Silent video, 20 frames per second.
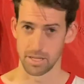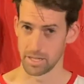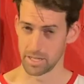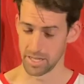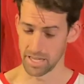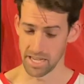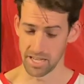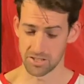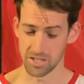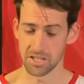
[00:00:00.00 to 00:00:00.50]

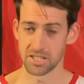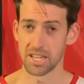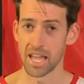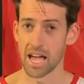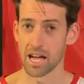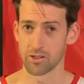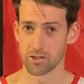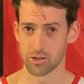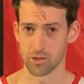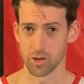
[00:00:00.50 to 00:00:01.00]
is a
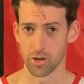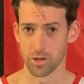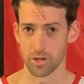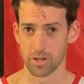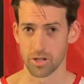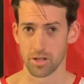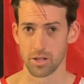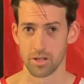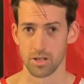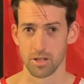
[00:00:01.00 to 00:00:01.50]

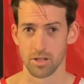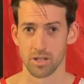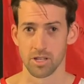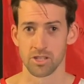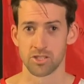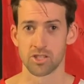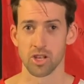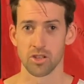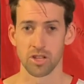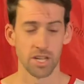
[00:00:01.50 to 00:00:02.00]
downstroke,
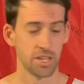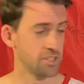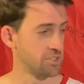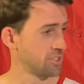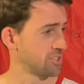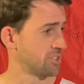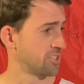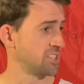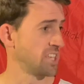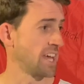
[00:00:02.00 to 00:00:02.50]
so that
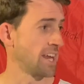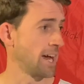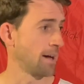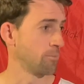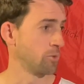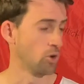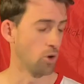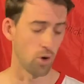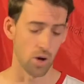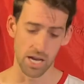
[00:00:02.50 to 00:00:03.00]
it's set up
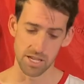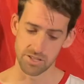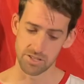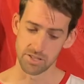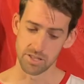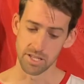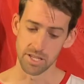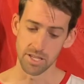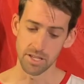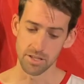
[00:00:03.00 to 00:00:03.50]

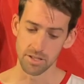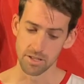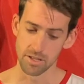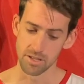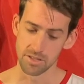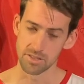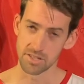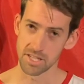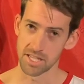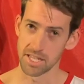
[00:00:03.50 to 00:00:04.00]
nicely
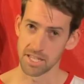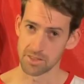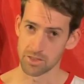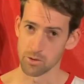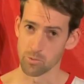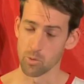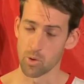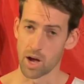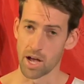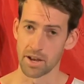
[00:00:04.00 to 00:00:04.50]
to hit
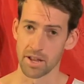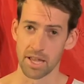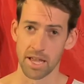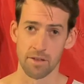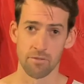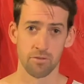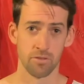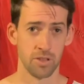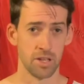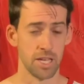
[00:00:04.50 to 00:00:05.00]
the right
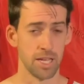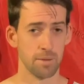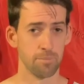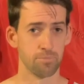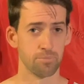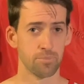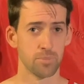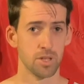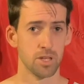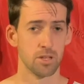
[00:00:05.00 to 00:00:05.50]
hand
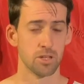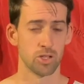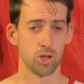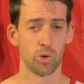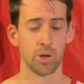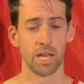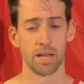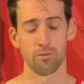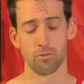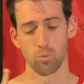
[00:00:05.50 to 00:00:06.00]
flam.
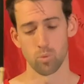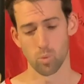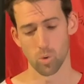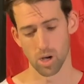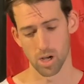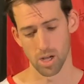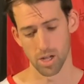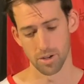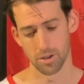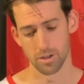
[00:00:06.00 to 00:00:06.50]
So we have
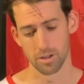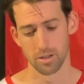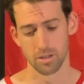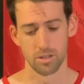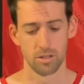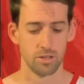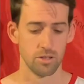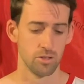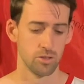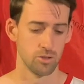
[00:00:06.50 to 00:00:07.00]
1,
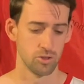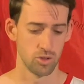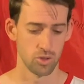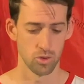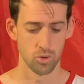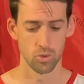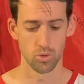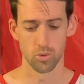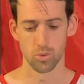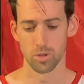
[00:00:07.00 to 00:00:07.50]

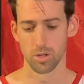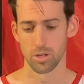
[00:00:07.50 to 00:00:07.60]
2,